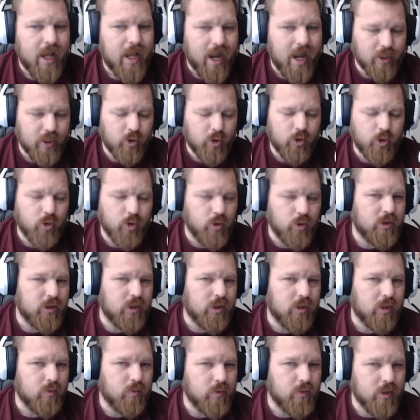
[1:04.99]
I know you only
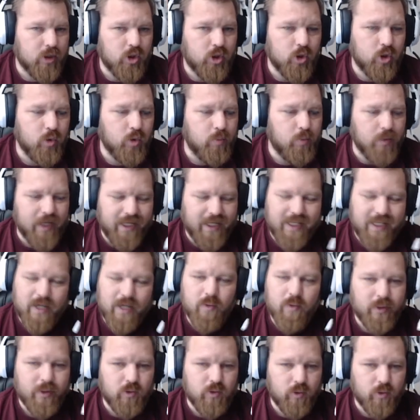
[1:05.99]
start with the two, but I
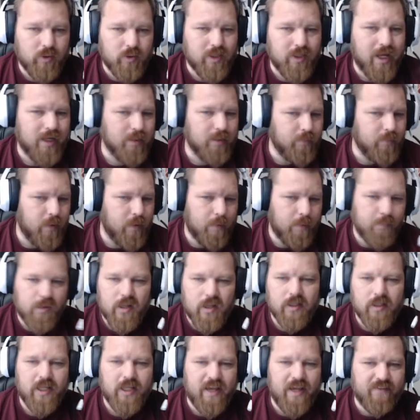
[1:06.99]
can't wait to unlock them. I'll
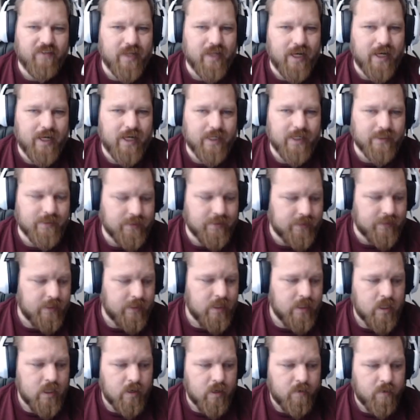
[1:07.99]
probably have guides
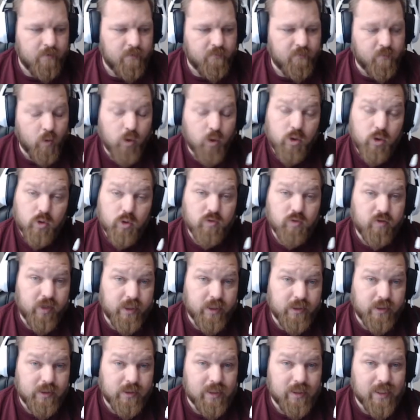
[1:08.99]
for those
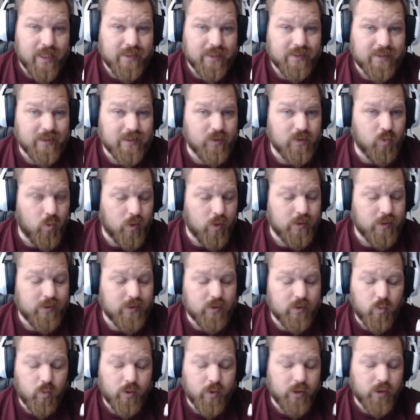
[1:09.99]
various classes
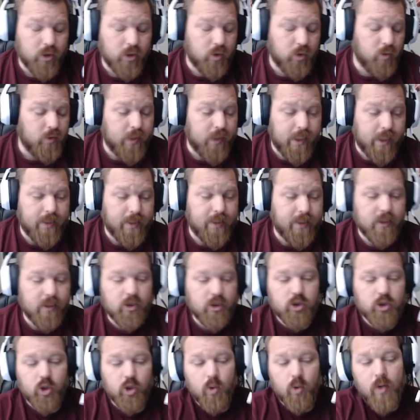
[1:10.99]
once we do get there.
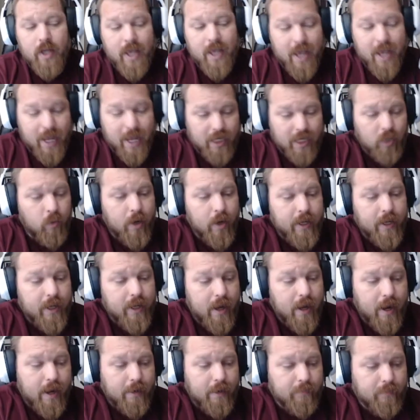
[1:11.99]
So anyway,
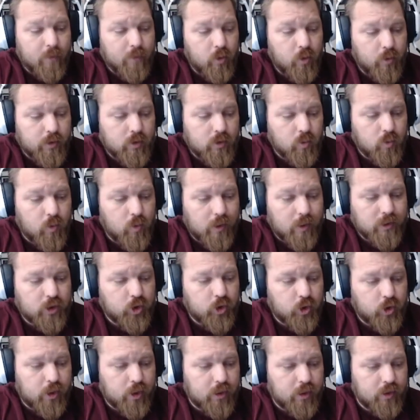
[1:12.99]
I'm going to watch the
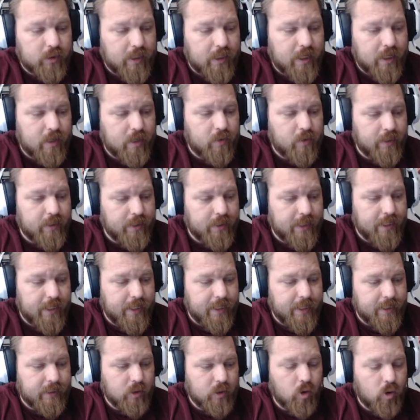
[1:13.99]
trailer now and
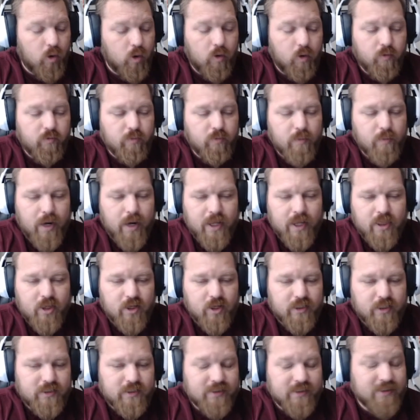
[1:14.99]
then go over my
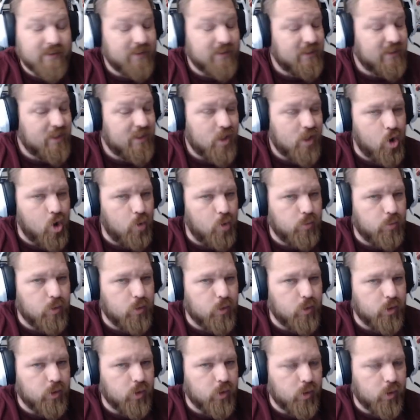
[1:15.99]
thoughts. Hope you
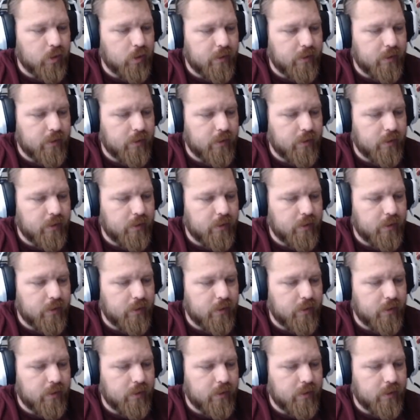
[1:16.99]
enjoy.